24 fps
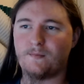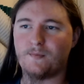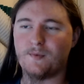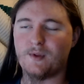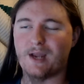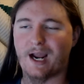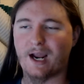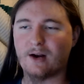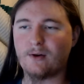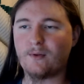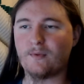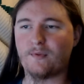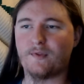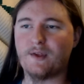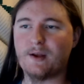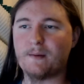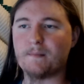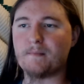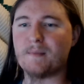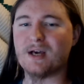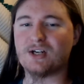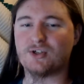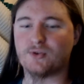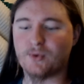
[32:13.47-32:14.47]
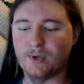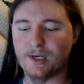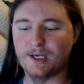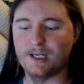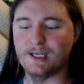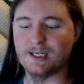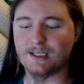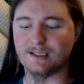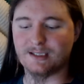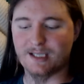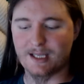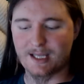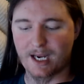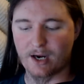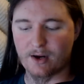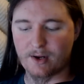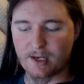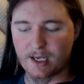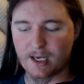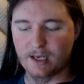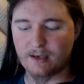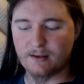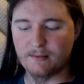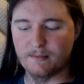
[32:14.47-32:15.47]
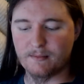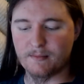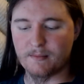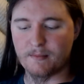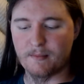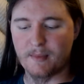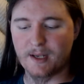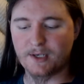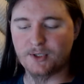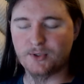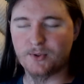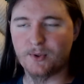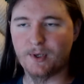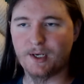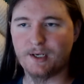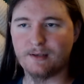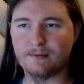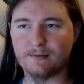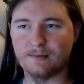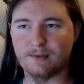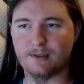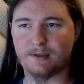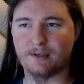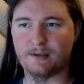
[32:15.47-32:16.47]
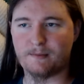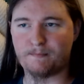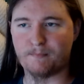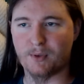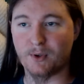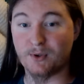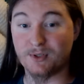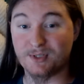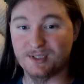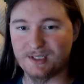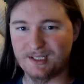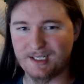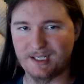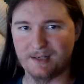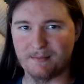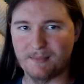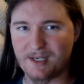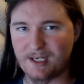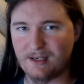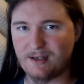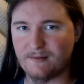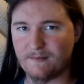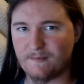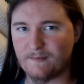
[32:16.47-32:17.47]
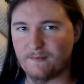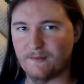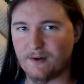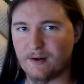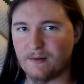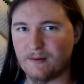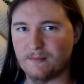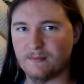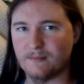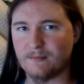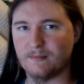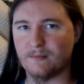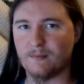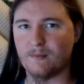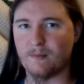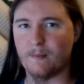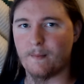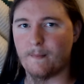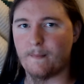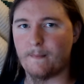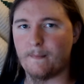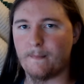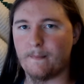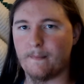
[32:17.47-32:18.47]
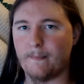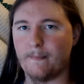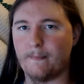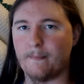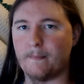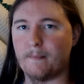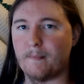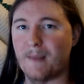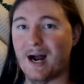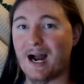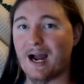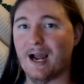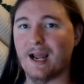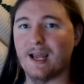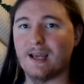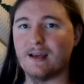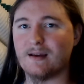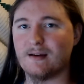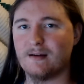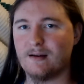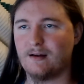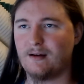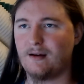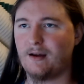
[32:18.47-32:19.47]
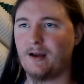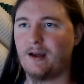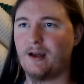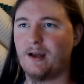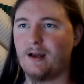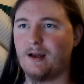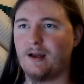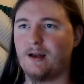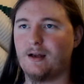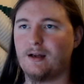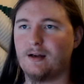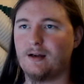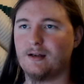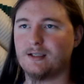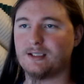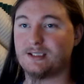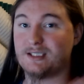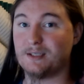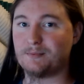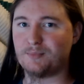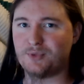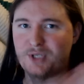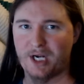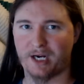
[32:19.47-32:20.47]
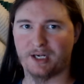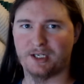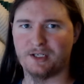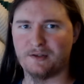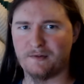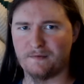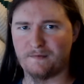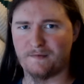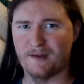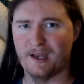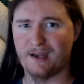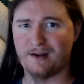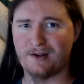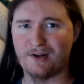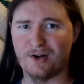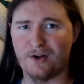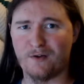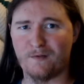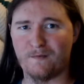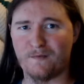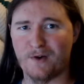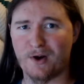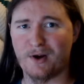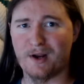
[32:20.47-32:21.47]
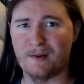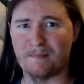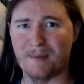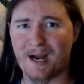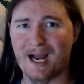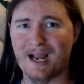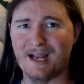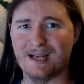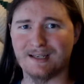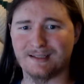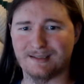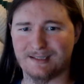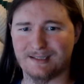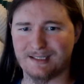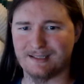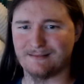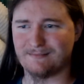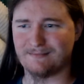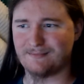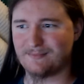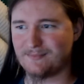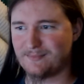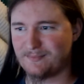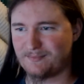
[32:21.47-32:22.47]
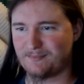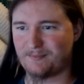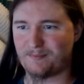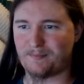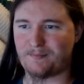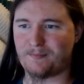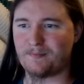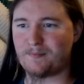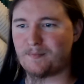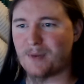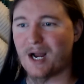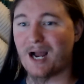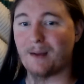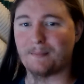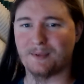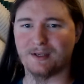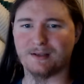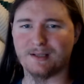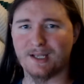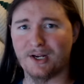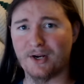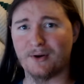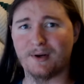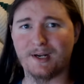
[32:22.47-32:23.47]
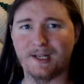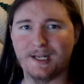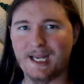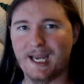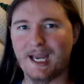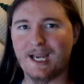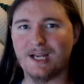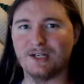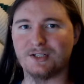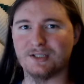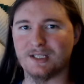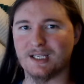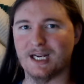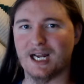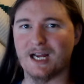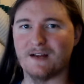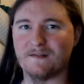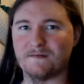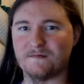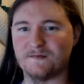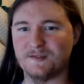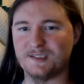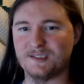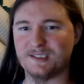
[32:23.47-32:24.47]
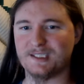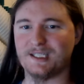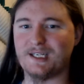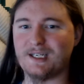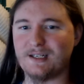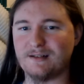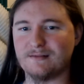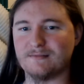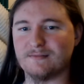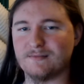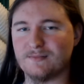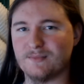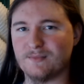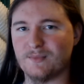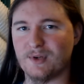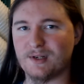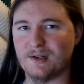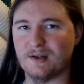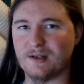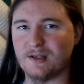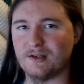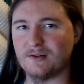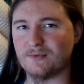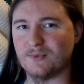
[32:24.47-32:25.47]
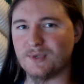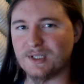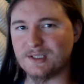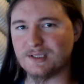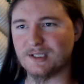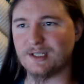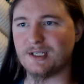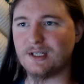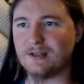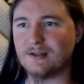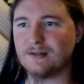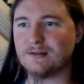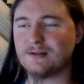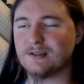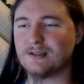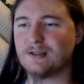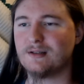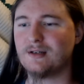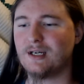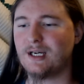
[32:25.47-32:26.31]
I don't think Metroid is there yet. Metroid, personally to me, from my subjective and, you know, very biased popularity gauge that I've seen in recent years,